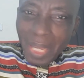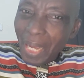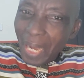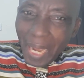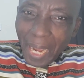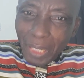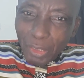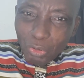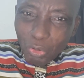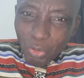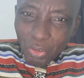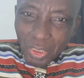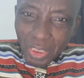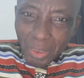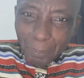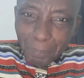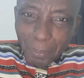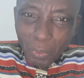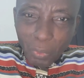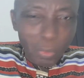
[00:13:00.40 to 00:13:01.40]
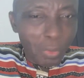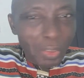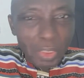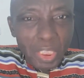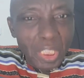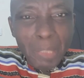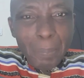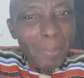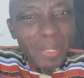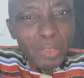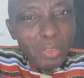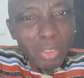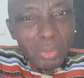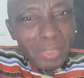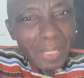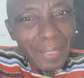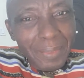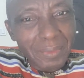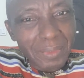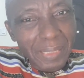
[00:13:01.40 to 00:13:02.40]
are you Igbo? He may
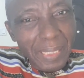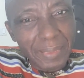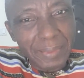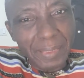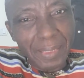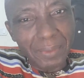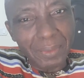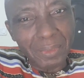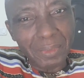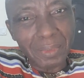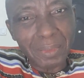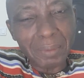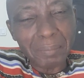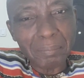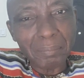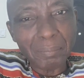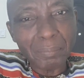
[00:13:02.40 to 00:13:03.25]
not answer yes.